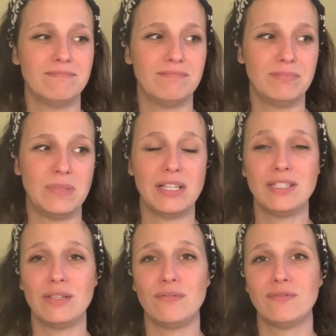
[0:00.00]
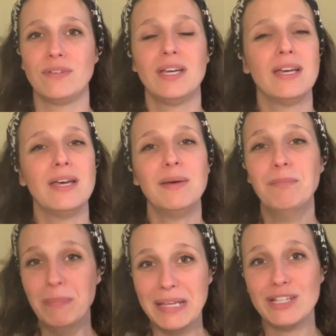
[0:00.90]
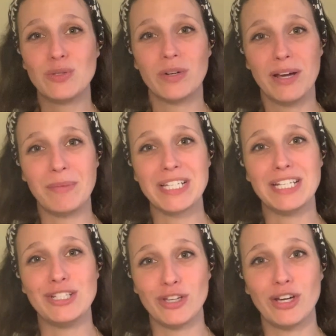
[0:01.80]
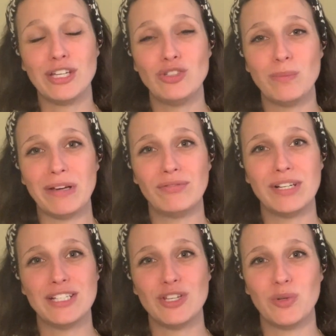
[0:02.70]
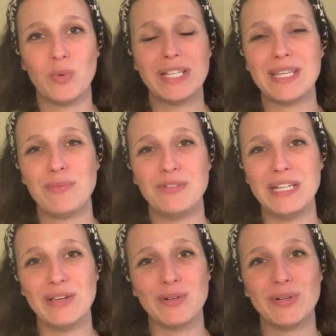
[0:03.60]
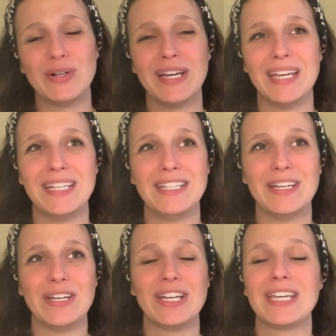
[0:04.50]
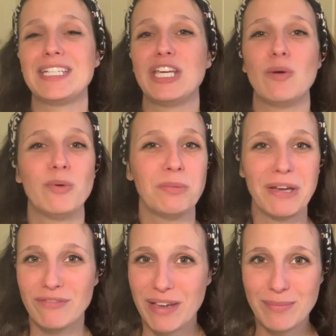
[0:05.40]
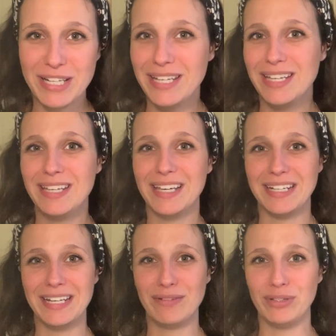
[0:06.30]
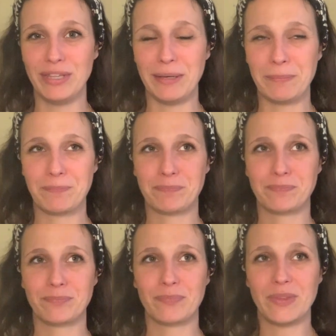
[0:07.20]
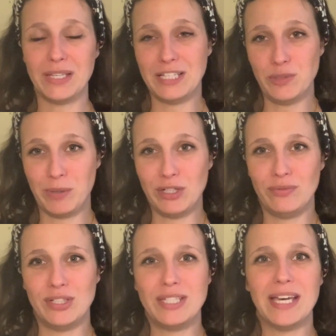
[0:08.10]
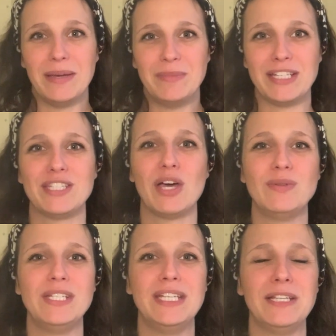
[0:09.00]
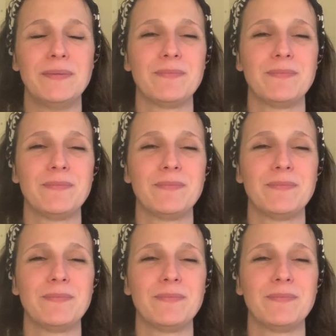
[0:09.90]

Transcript: lots of minutes where I'm actually talking to my friends on WhatsApp video and catching up with my family and everything. That's part of the time that's counted in.